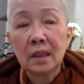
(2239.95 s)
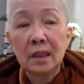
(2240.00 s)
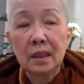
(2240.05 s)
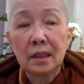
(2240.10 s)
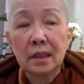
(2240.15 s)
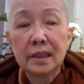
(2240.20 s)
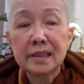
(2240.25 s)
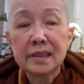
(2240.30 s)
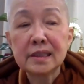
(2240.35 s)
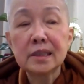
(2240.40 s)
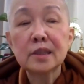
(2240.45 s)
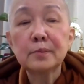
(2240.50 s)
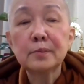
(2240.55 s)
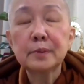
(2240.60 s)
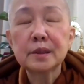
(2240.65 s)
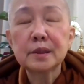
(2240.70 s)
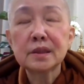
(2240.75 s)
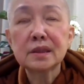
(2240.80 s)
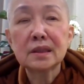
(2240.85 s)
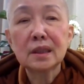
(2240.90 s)
As a
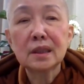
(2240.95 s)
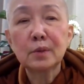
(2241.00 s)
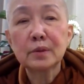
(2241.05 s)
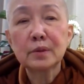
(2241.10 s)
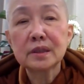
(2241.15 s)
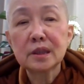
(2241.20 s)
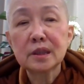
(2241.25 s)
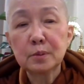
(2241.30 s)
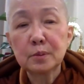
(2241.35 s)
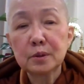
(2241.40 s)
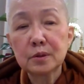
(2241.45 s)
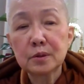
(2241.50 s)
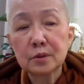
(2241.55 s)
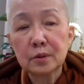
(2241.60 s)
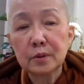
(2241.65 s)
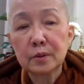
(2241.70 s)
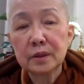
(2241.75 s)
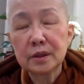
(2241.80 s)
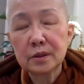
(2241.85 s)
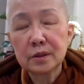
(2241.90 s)
layperson, I was able to
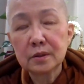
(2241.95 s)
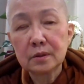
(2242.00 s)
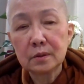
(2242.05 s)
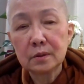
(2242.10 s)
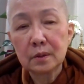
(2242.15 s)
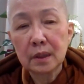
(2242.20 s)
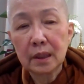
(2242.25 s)
go into